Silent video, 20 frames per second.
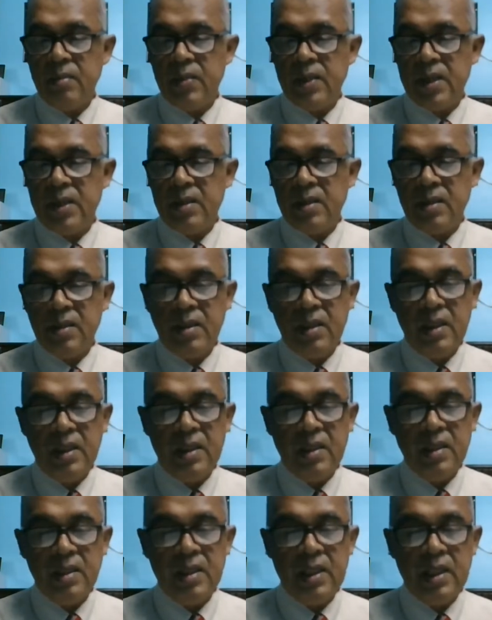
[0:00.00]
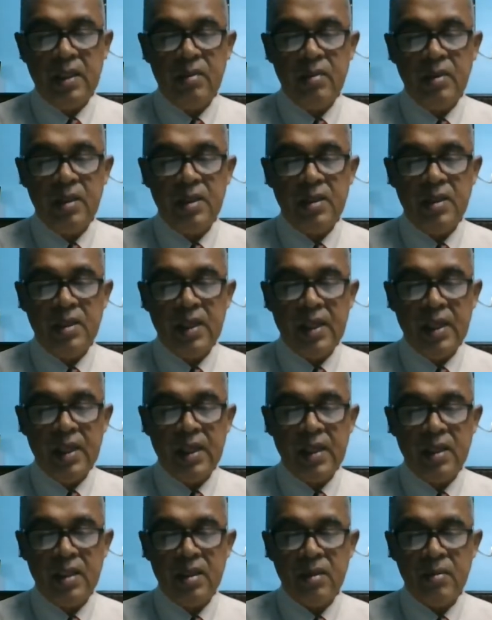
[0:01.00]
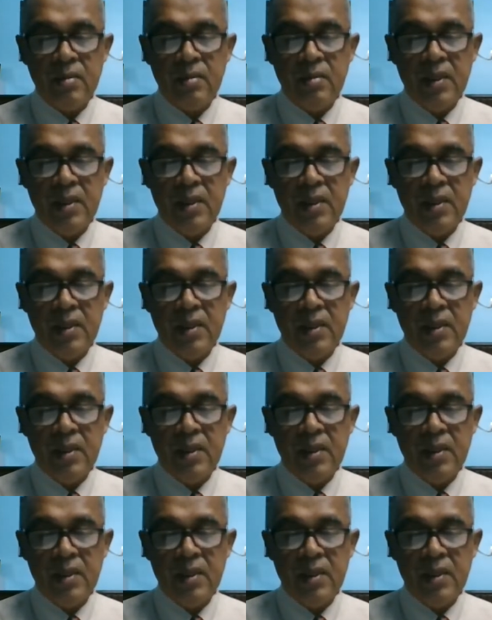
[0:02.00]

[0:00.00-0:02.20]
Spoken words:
personnel shall be checked